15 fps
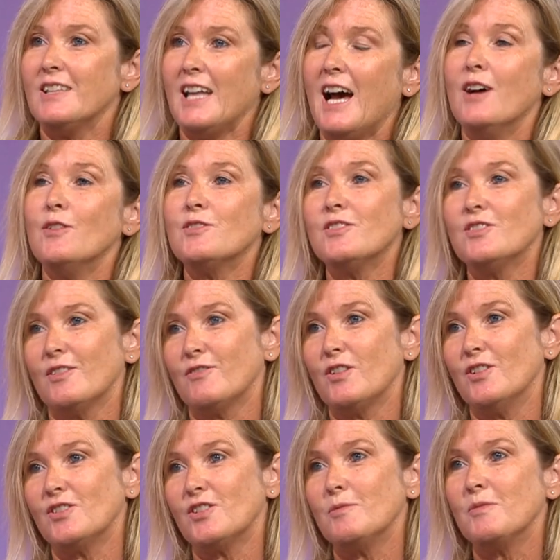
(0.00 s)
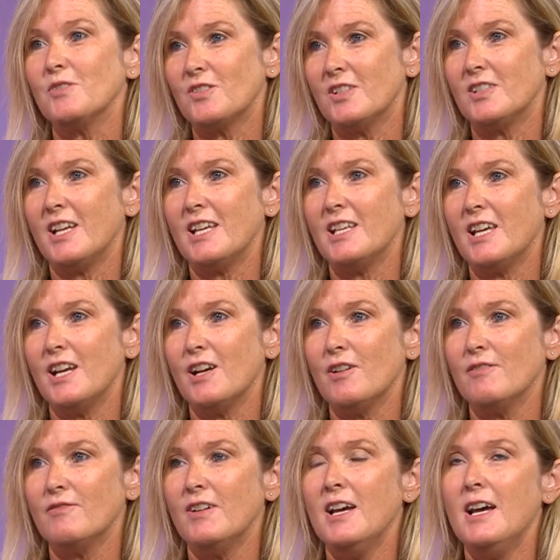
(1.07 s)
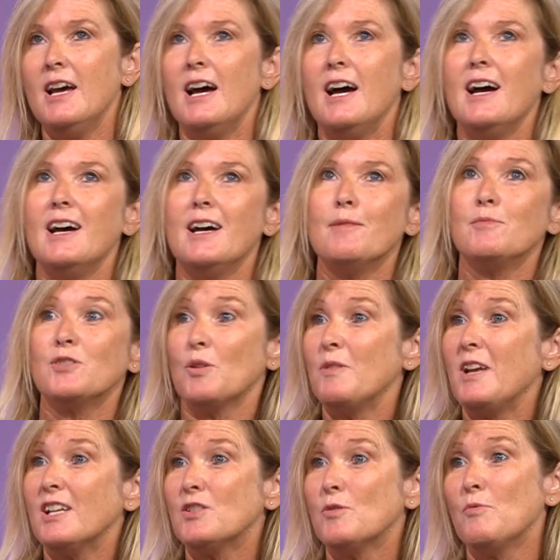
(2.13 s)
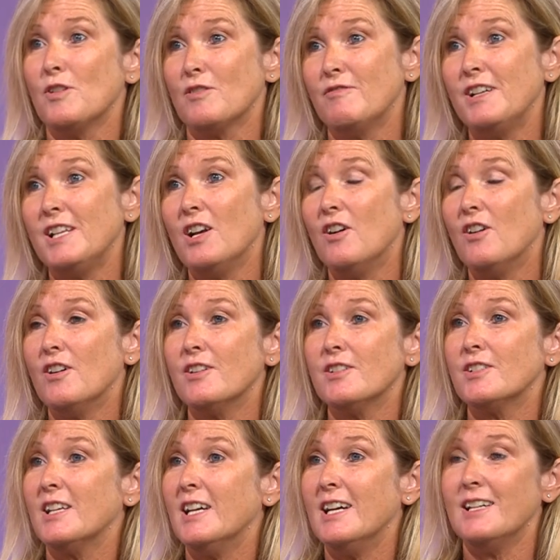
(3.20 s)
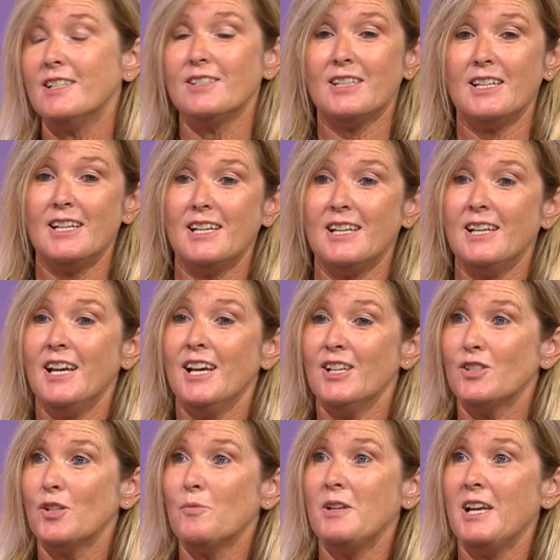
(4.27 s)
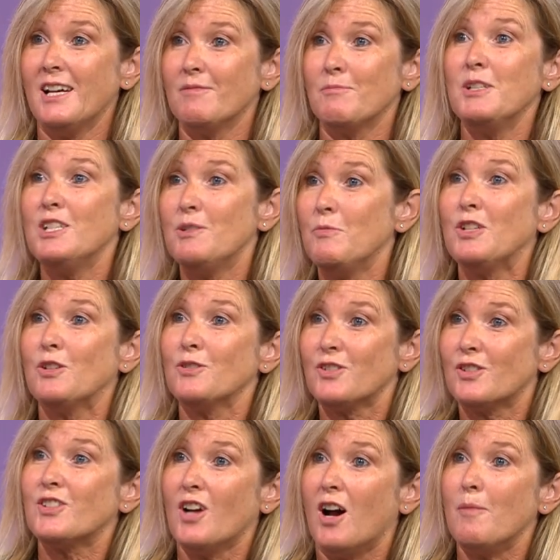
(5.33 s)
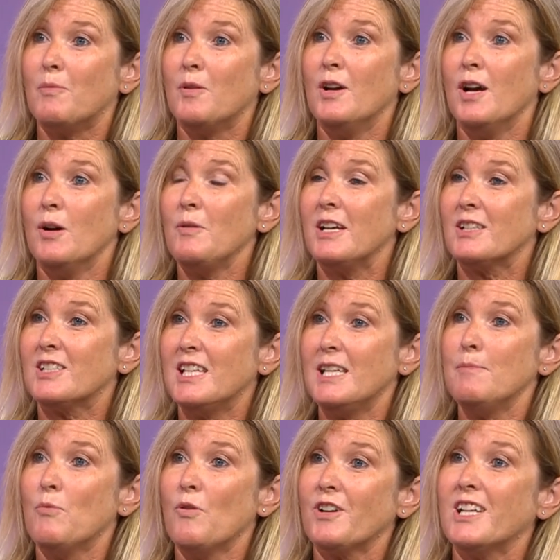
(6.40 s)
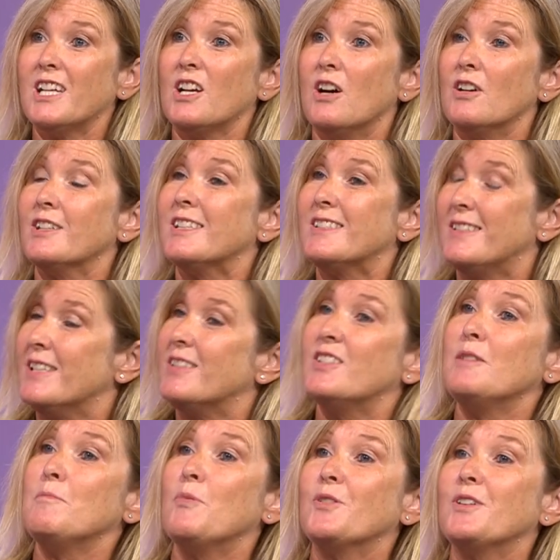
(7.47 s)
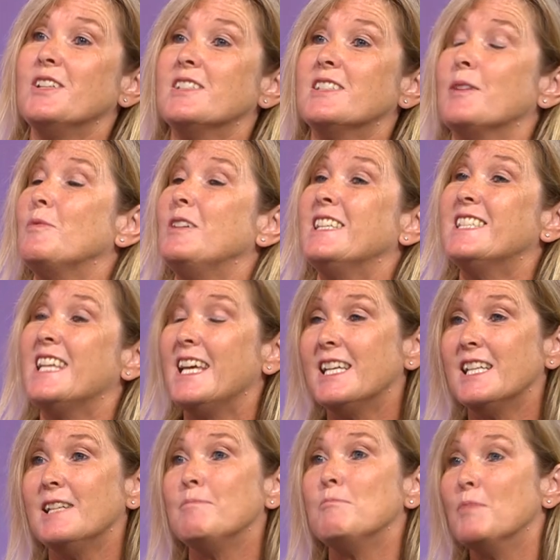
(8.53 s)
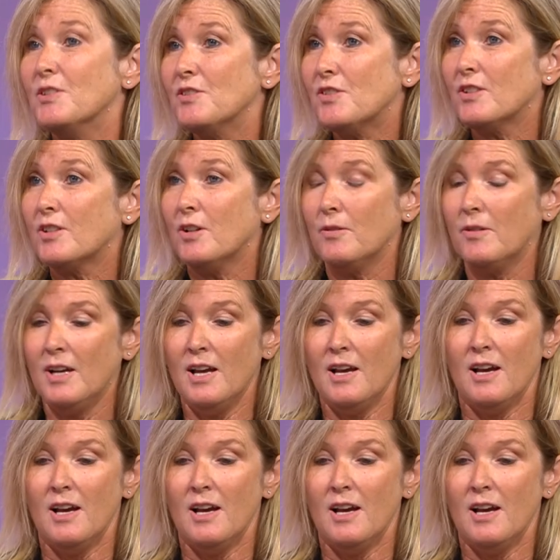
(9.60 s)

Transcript: thousands of customers to take care of, so we had to work really hard, and so we couldn't stop. We had to keep working on existing bookings that we had taken in months ago,